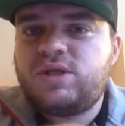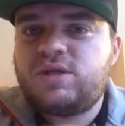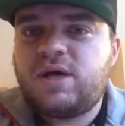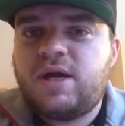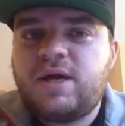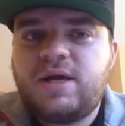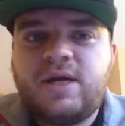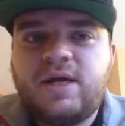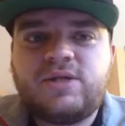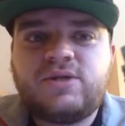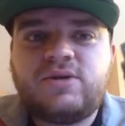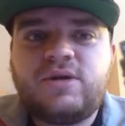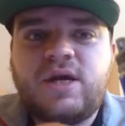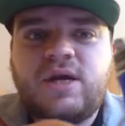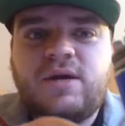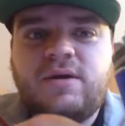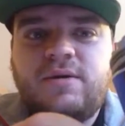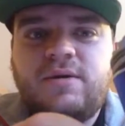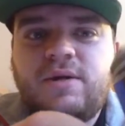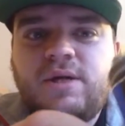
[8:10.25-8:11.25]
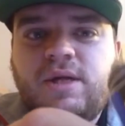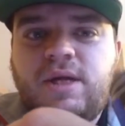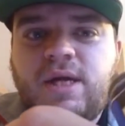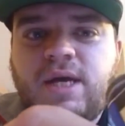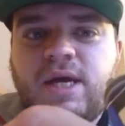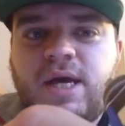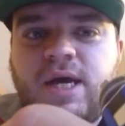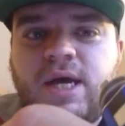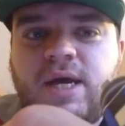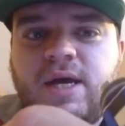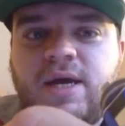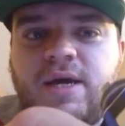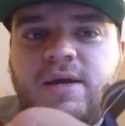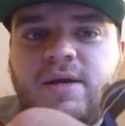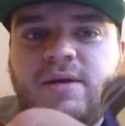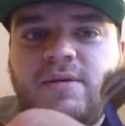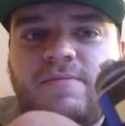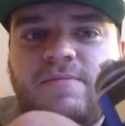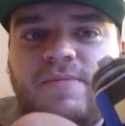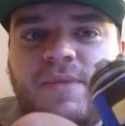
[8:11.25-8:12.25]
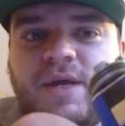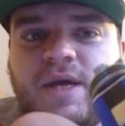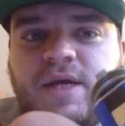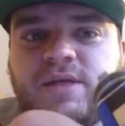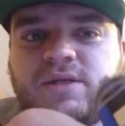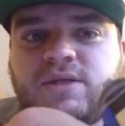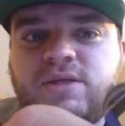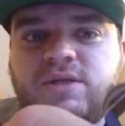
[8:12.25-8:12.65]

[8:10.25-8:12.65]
We just got it yesterday, and